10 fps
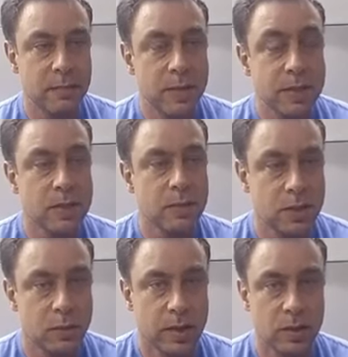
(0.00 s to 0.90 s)
The best gym is
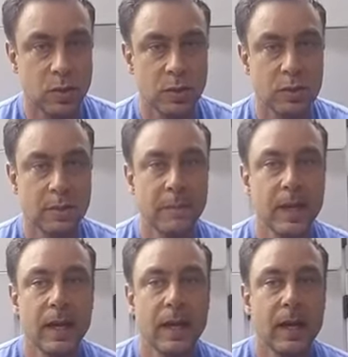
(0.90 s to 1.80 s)
the one you go
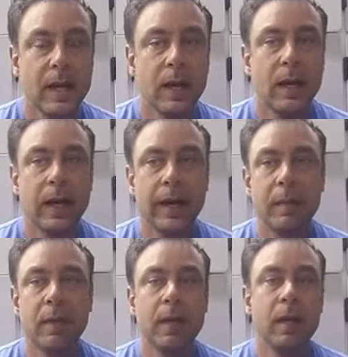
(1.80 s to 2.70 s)

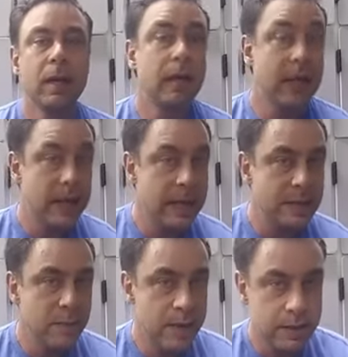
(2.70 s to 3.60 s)
to. Cleanliness
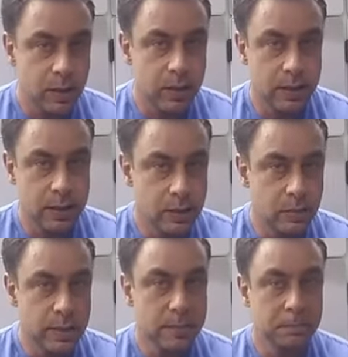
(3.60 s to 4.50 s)
matters a great deal to
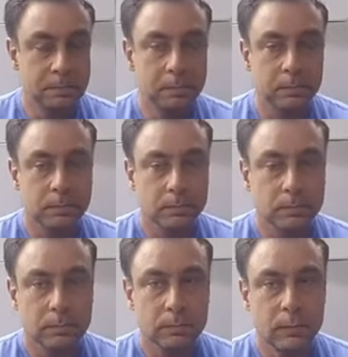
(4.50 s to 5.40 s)
me.
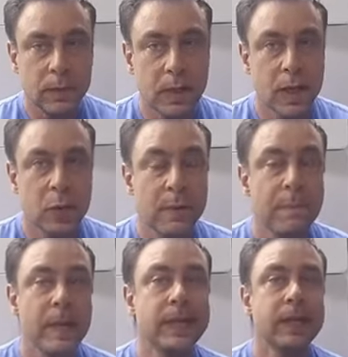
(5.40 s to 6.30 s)

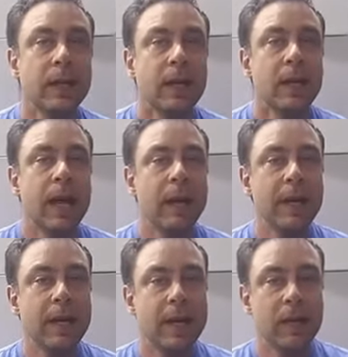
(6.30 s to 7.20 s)
Equipment, I
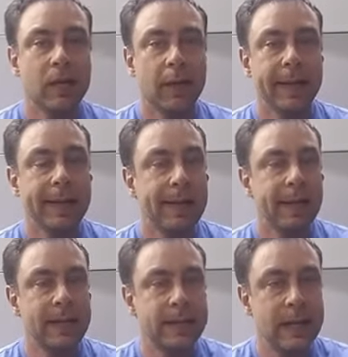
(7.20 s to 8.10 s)
mean, I don't know, like
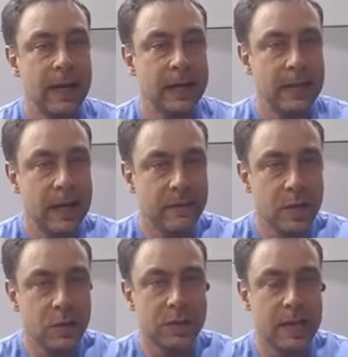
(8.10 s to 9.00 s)
I still haven't
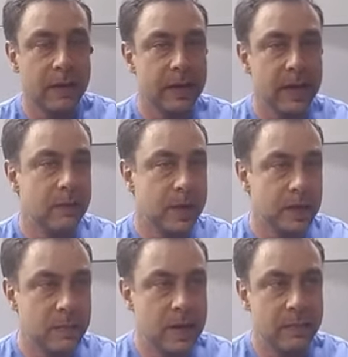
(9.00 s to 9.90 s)
used everything in my
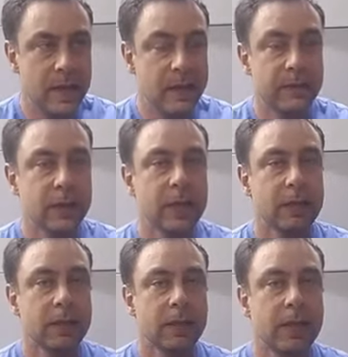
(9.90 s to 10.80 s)
gym, and I've been there for
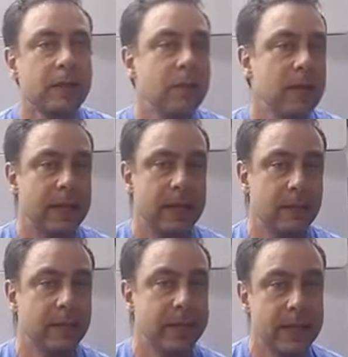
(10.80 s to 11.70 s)
years. There's really like a
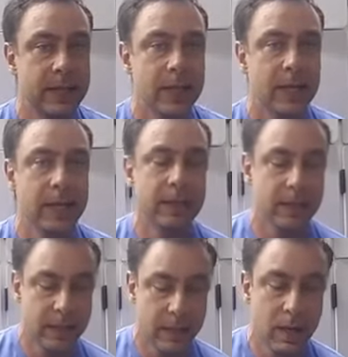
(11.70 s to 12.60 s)
couple of things I need, and
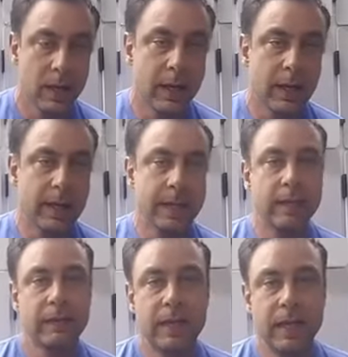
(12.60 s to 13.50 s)
then other
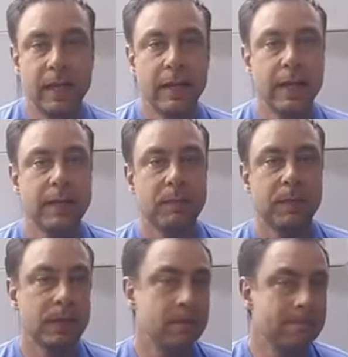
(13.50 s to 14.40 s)
stuff is like nice,
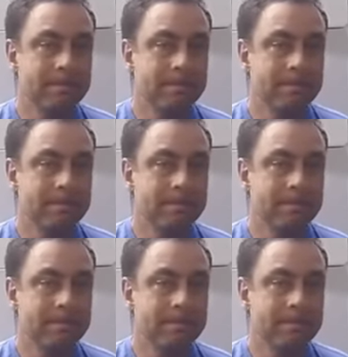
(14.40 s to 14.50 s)
but